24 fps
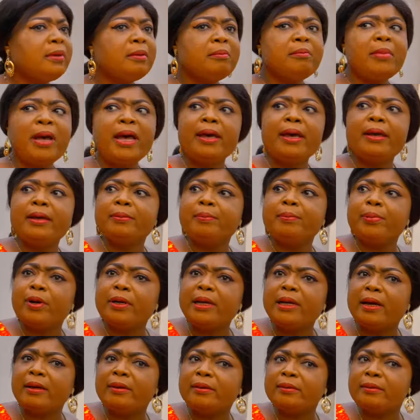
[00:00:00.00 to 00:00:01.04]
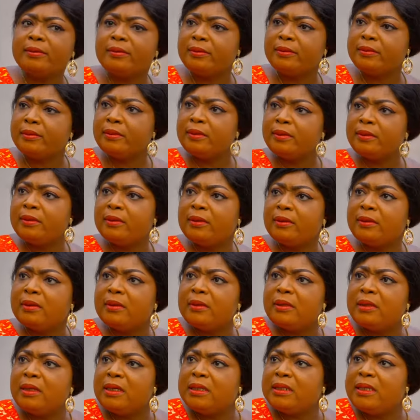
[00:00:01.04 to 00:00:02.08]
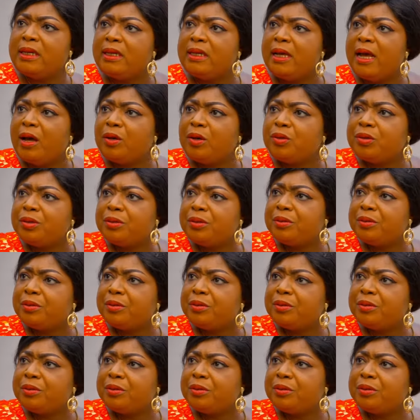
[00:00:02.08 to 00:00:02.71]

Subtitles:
My brother. Is he in the house?